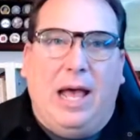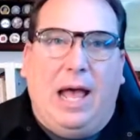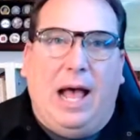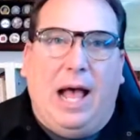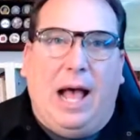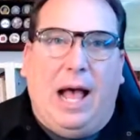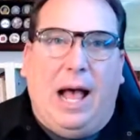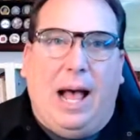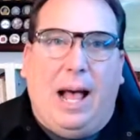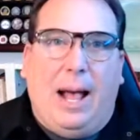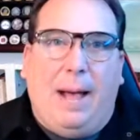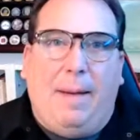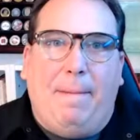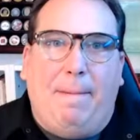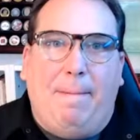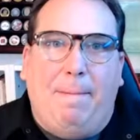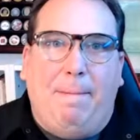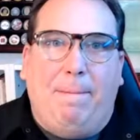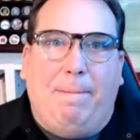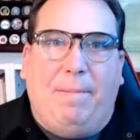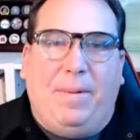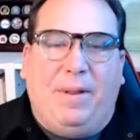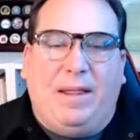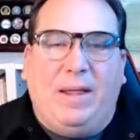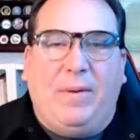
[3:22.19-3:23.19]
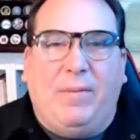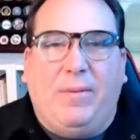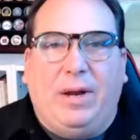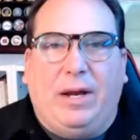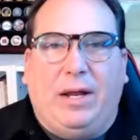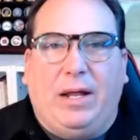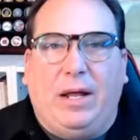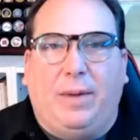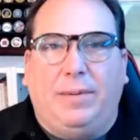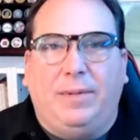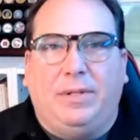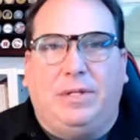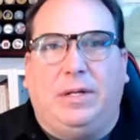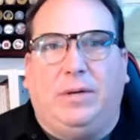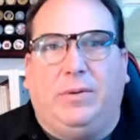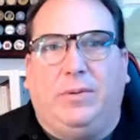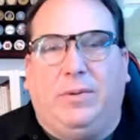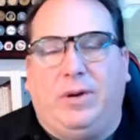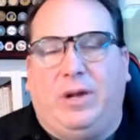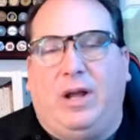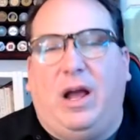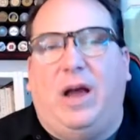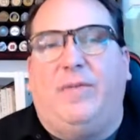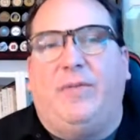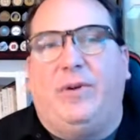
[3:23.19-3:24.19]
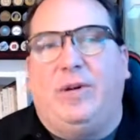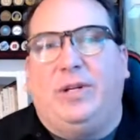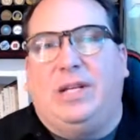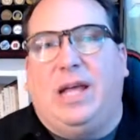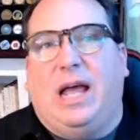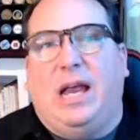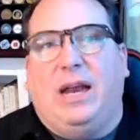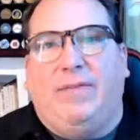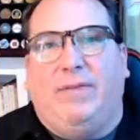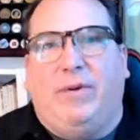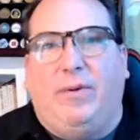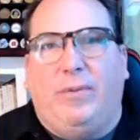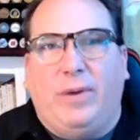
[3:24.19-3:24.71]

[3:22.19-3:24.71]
But then when it comes to the recovery side of it,